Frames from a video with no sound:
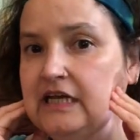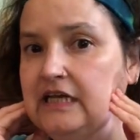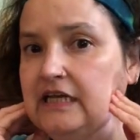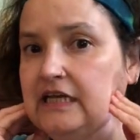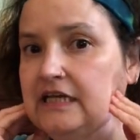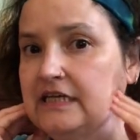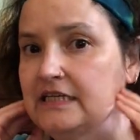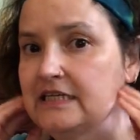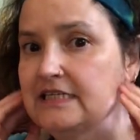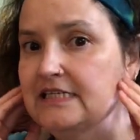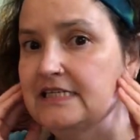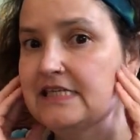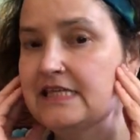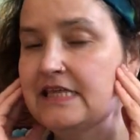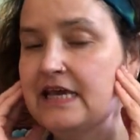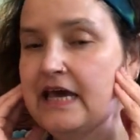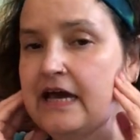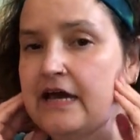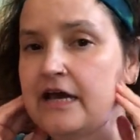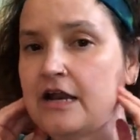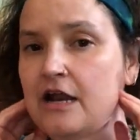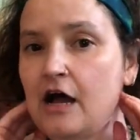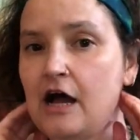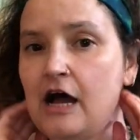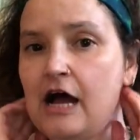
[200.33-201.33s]
is
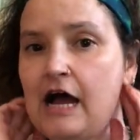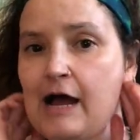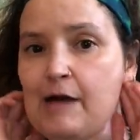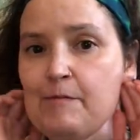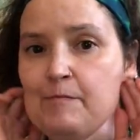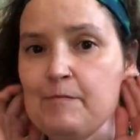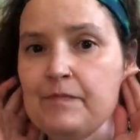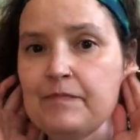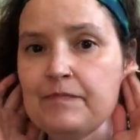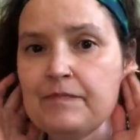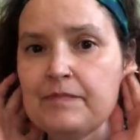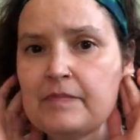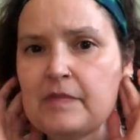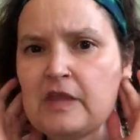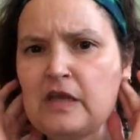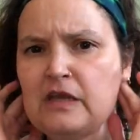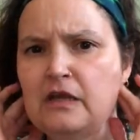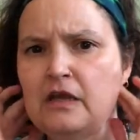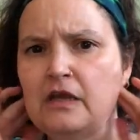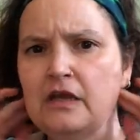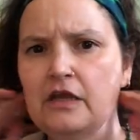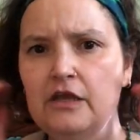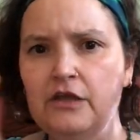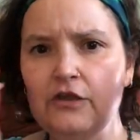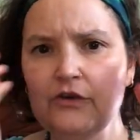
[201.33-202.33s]
that
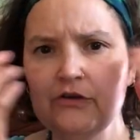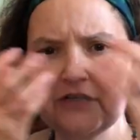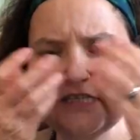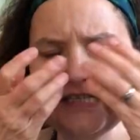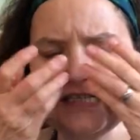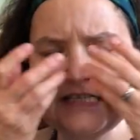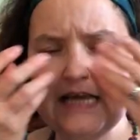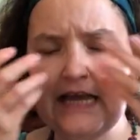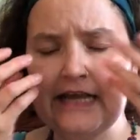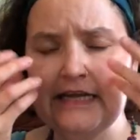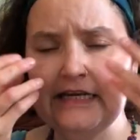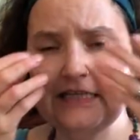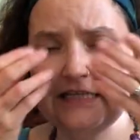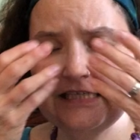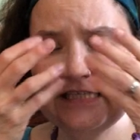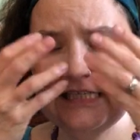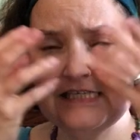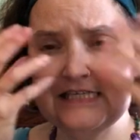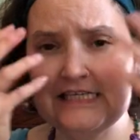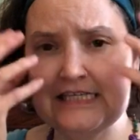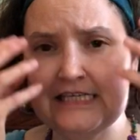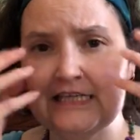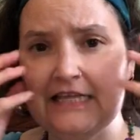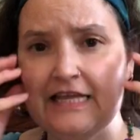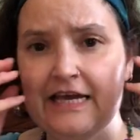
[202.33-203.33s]
your
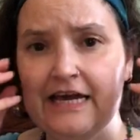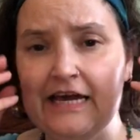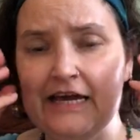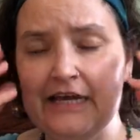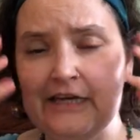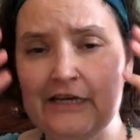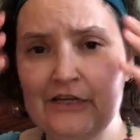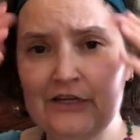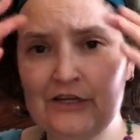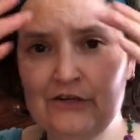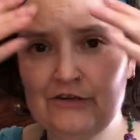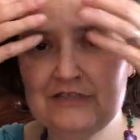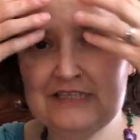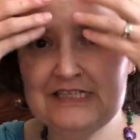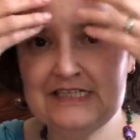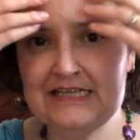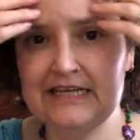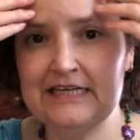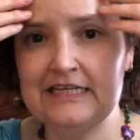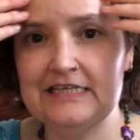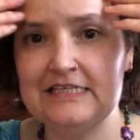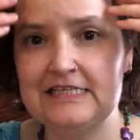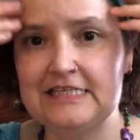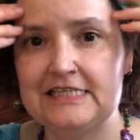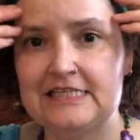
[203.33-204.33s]
sinuses and
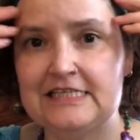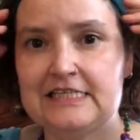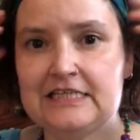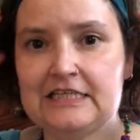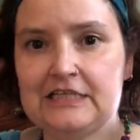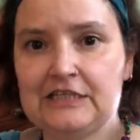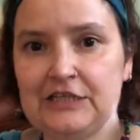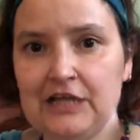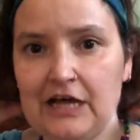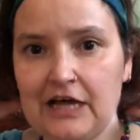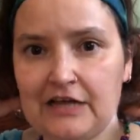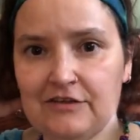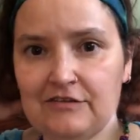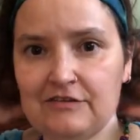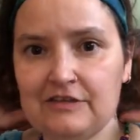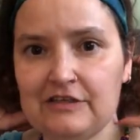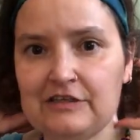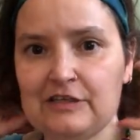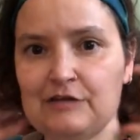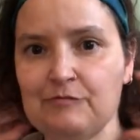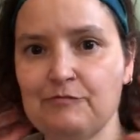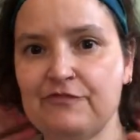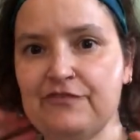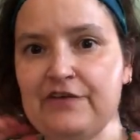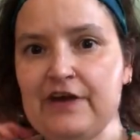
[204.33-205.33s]
a lot of the
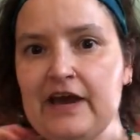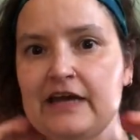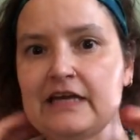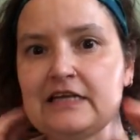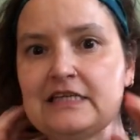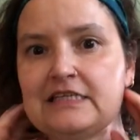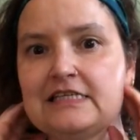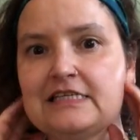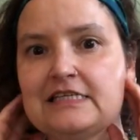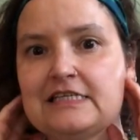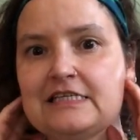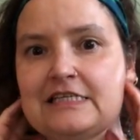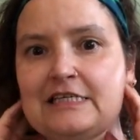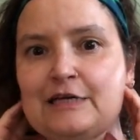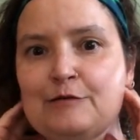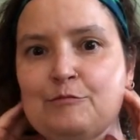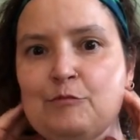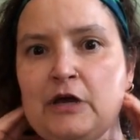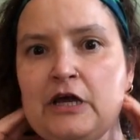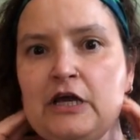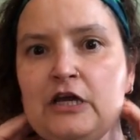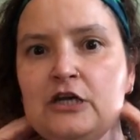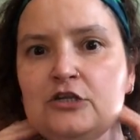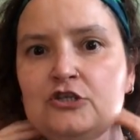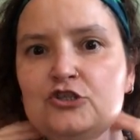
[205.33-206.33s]
lymphatic system
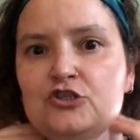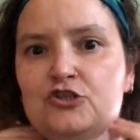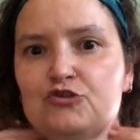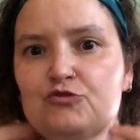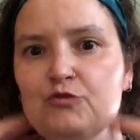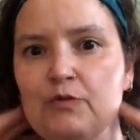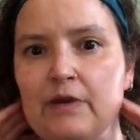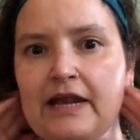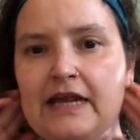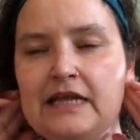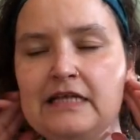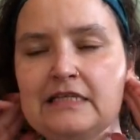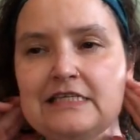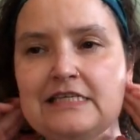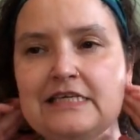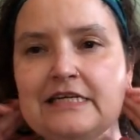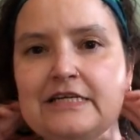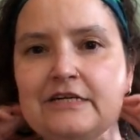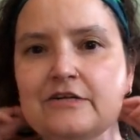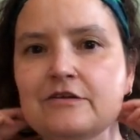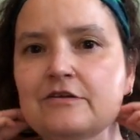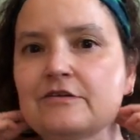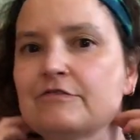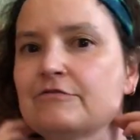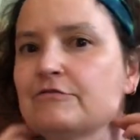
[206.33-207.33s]
drains
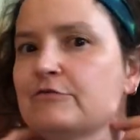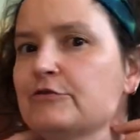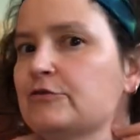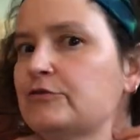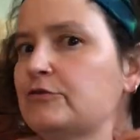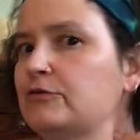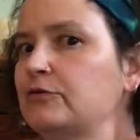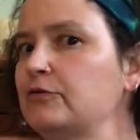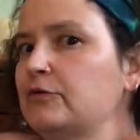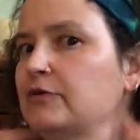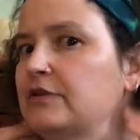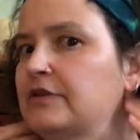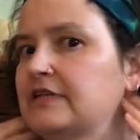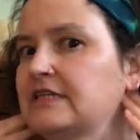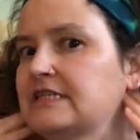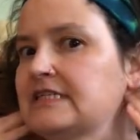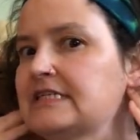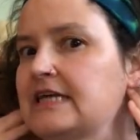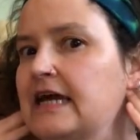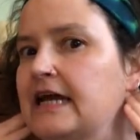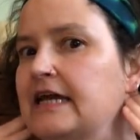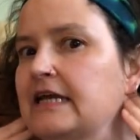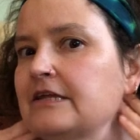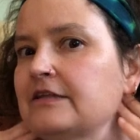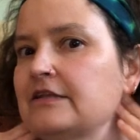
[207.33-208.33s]
here through the
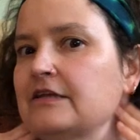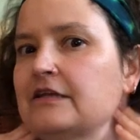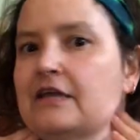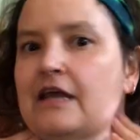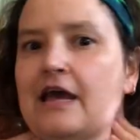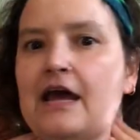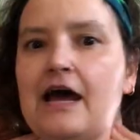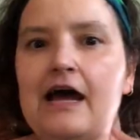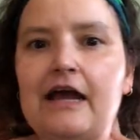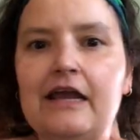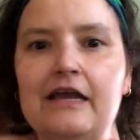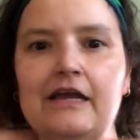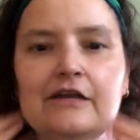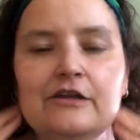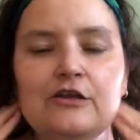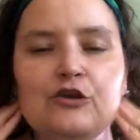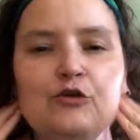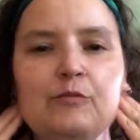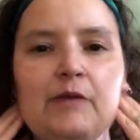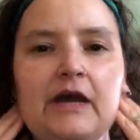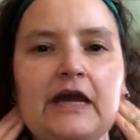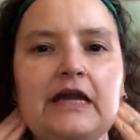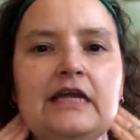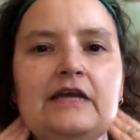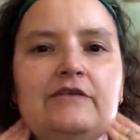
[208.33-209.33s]
side of the neck. And you
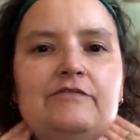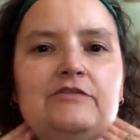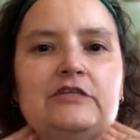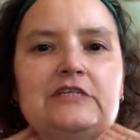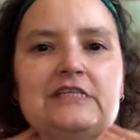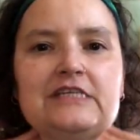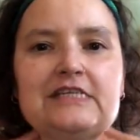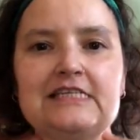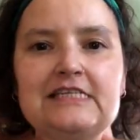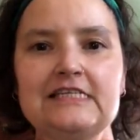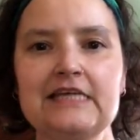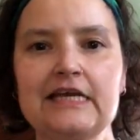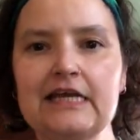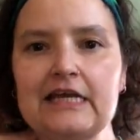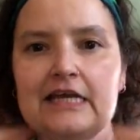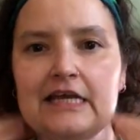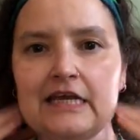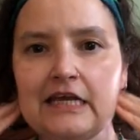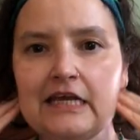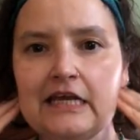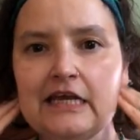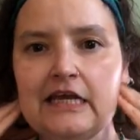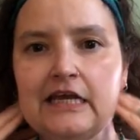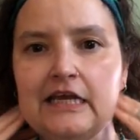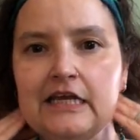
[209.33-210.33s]
might even just
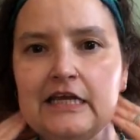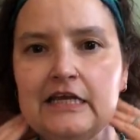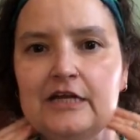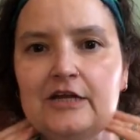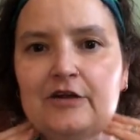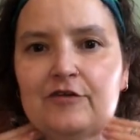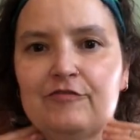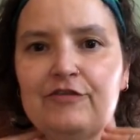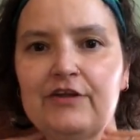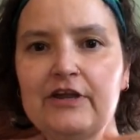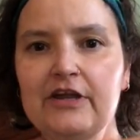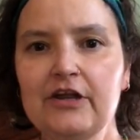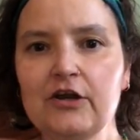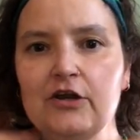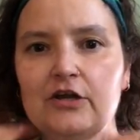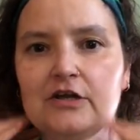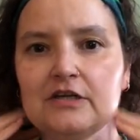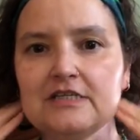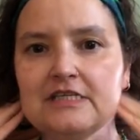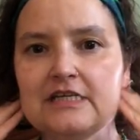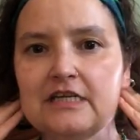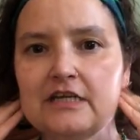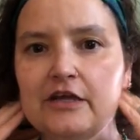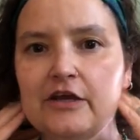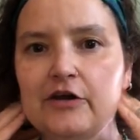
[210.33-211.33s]
take your
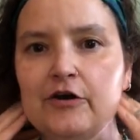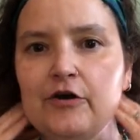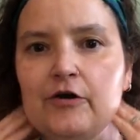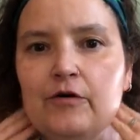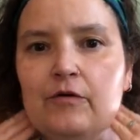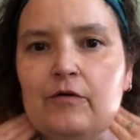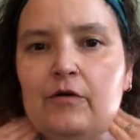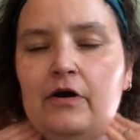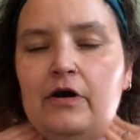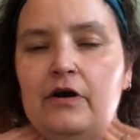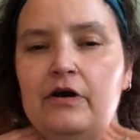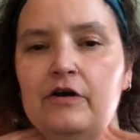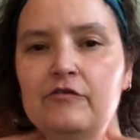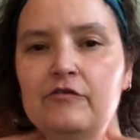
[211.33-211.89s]
fingers and go